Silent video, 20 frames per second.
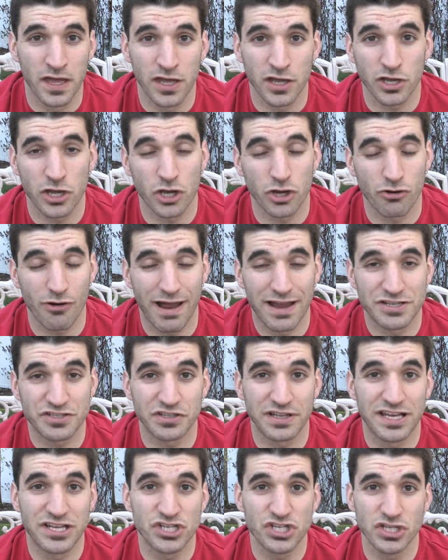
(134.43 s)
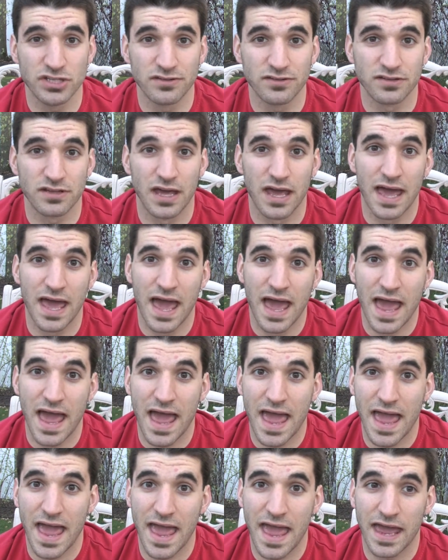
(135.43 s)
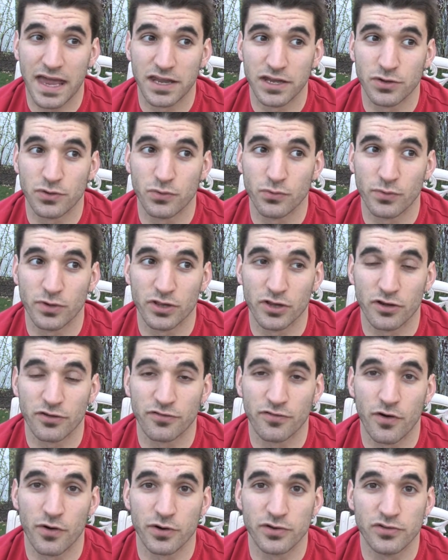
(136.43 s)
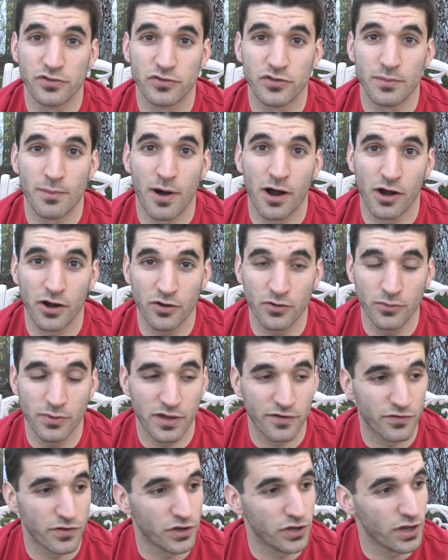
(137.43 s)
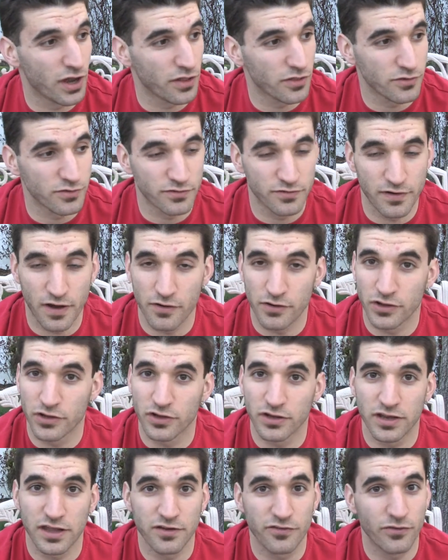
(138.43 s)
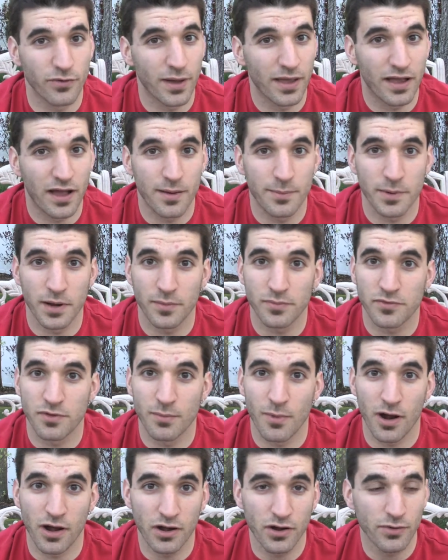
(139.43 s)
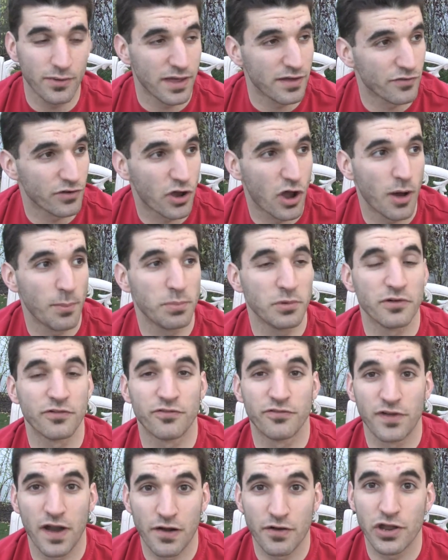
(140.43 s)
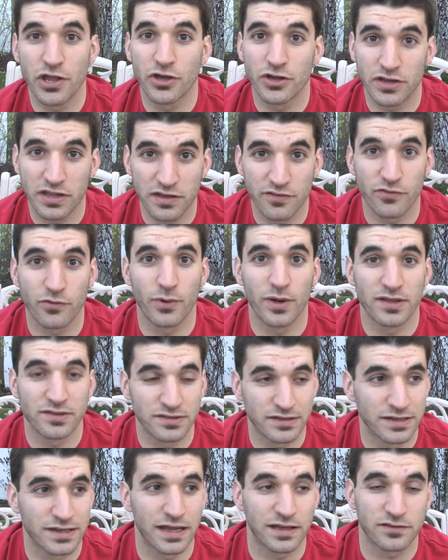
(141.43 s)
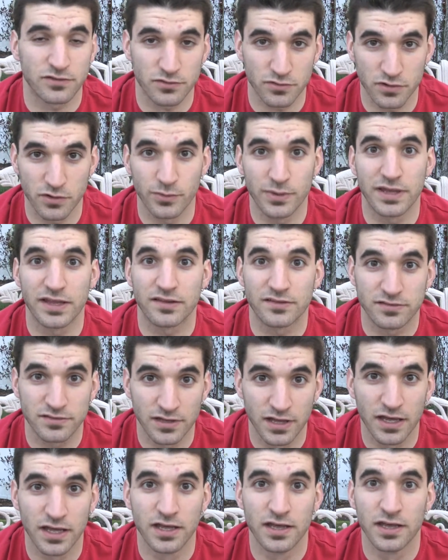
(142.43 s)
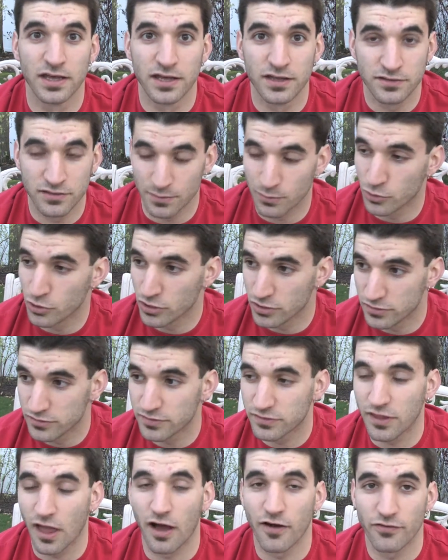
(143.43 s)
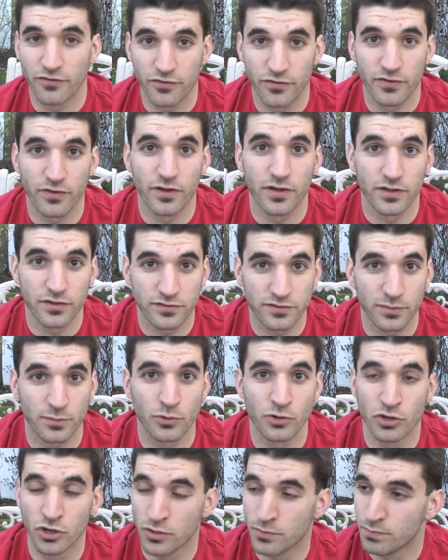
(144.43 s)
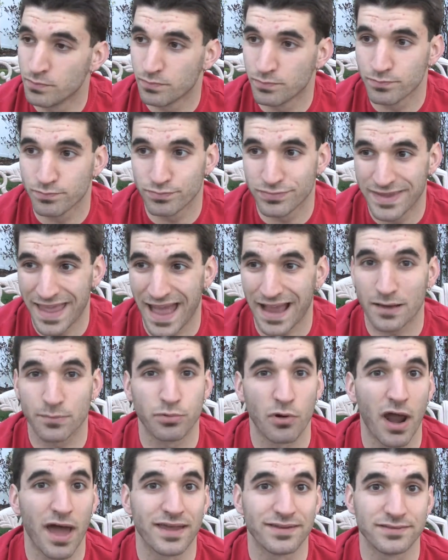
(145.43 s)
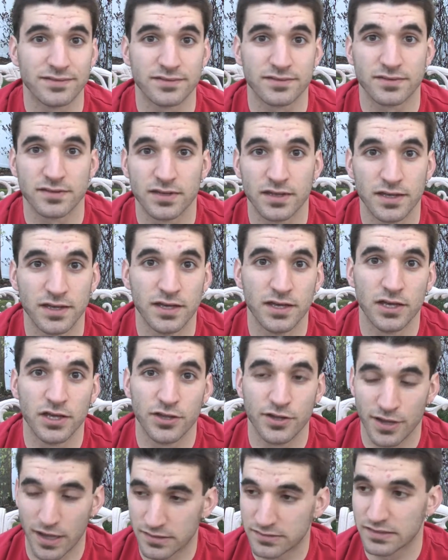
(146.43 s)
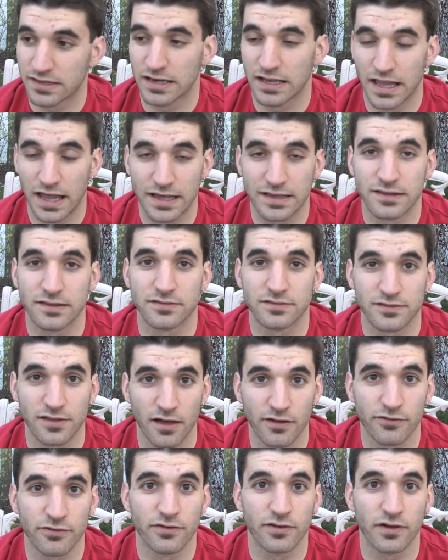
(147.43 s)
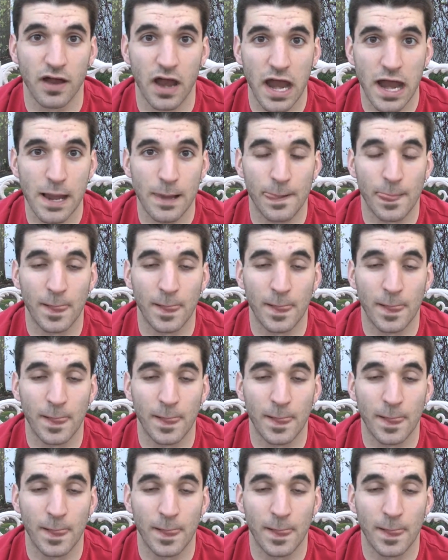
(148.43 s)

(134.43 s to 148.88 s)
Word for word: Congratulations and we look forward to tomorrow. We have another very good giveaway coming up tomorrow. We have a couple of very good giveaways in the next three weeks. Some good stuff, some good tech prizes. You guys are gonna like this stuff, all right?